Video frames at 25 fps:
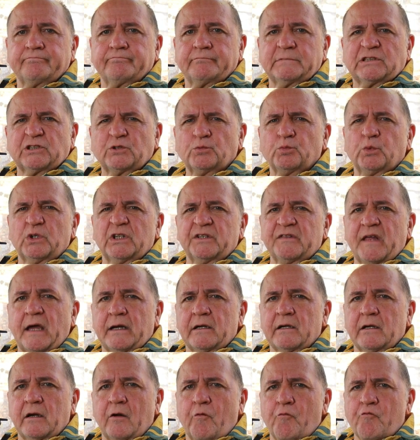It's a good word,
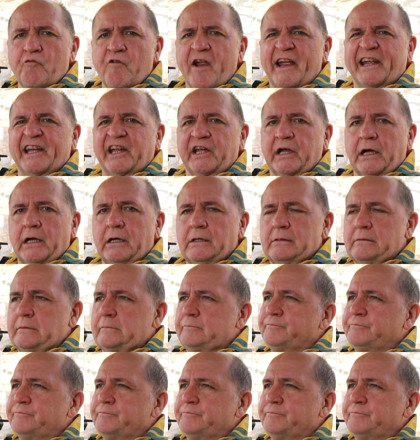that, isn't it? Rancour.